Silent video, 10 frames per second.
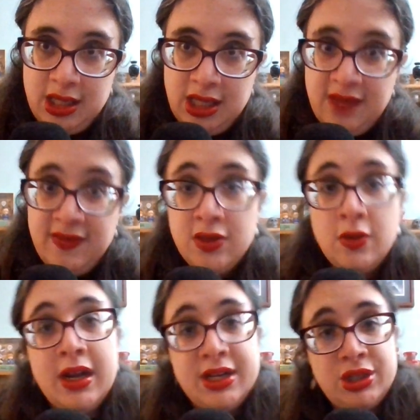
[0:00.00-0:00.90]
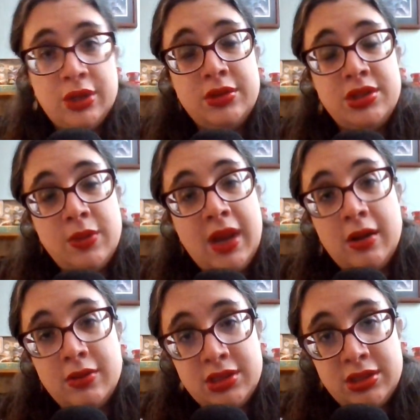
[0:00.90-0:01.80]
even though I showed you
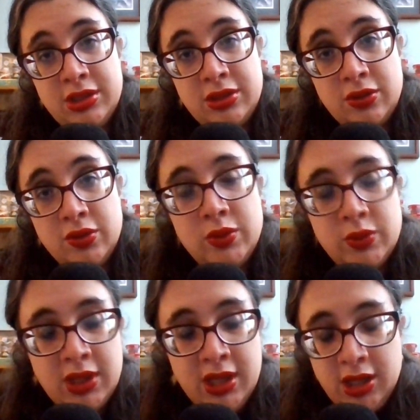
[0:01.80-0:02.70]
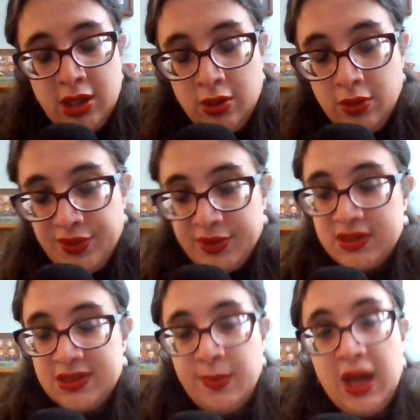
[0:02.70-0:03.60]
how to do, you know, the
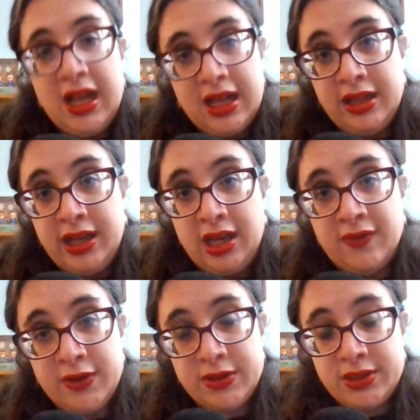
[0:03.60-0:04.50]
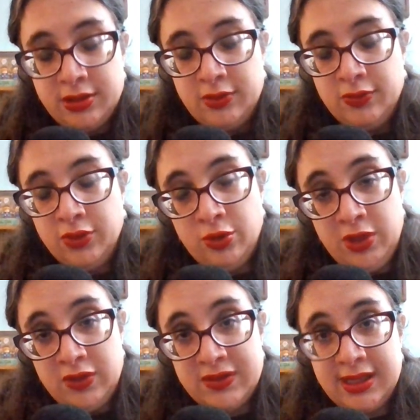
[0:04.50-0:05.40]
spot cleaning for a certain room
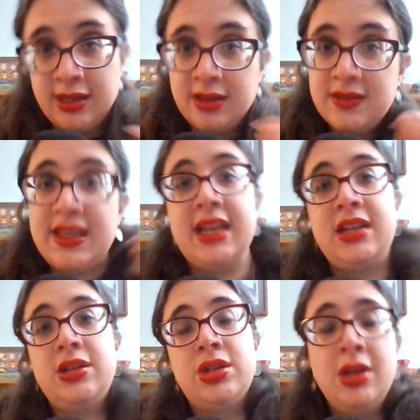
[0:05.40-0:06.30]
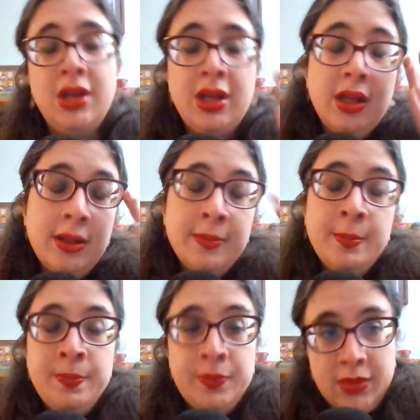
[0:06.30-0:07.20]
using sage,
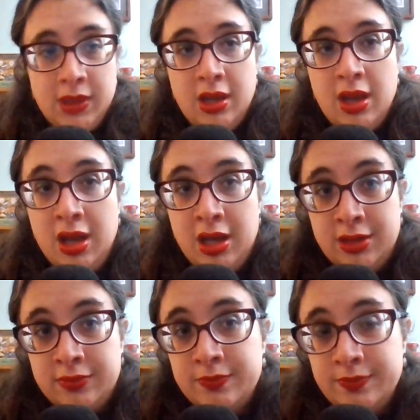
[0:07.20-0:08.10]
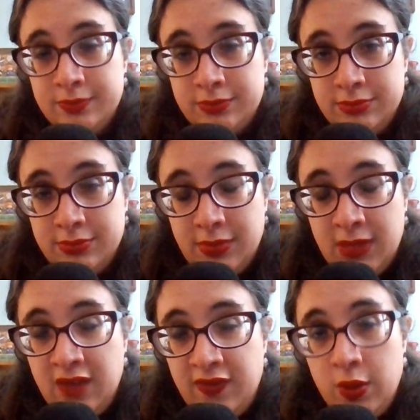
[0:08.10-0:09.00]
um,
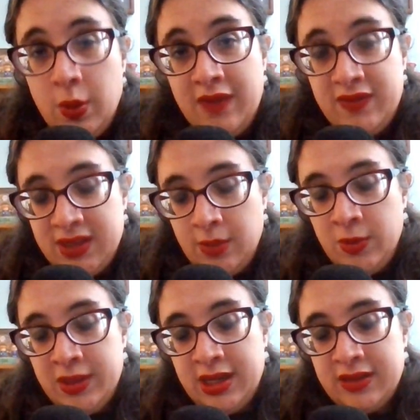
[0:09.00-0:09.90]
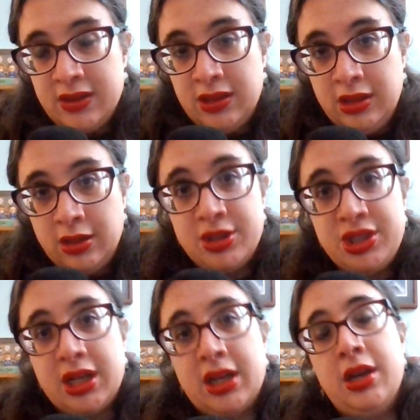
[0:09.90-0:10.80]
if you have someone that is
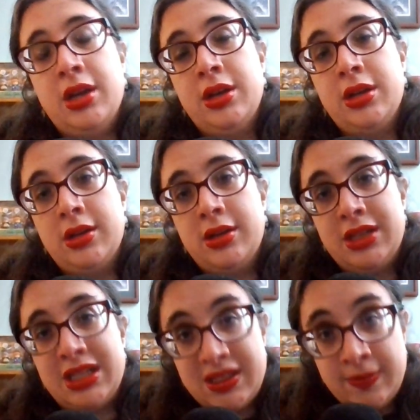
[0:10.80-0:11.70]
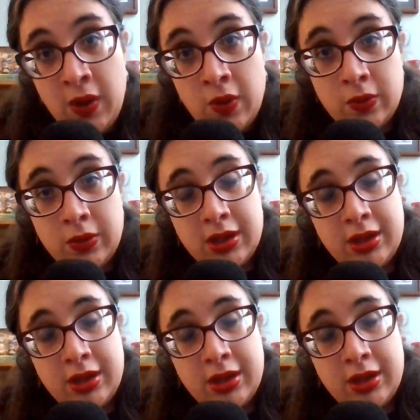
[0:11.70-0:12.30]
allergic to smoke,